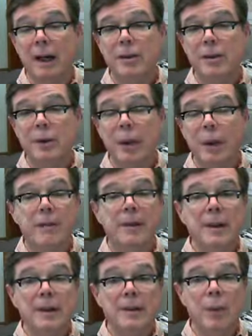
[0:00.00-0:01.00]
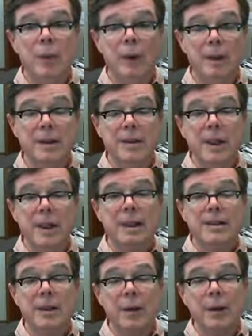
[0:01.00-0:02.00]
to one of his works
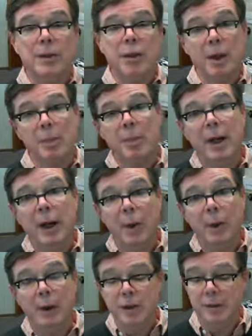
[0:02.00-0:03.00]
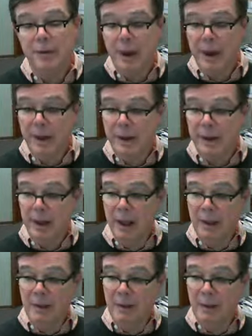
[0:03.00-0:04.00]
so that you compare what you find in the
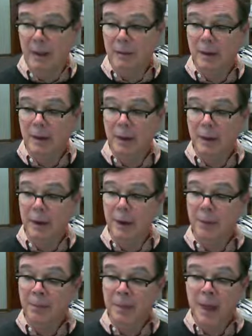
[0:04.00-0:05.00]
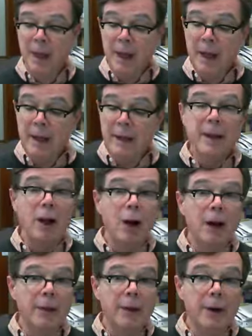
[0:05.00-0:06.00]
Gospel of Luke. The
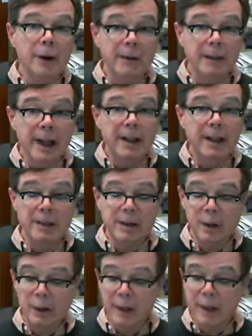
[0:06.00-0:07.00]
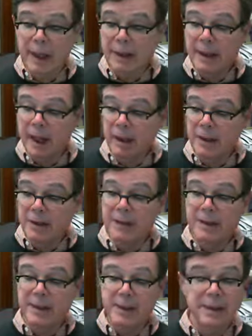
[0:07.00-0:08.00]
author, that is Luke,
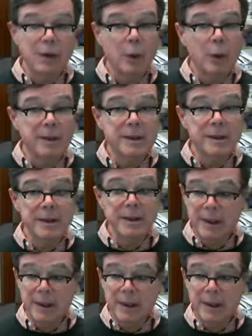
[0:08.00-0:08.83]
acknowledges his sources.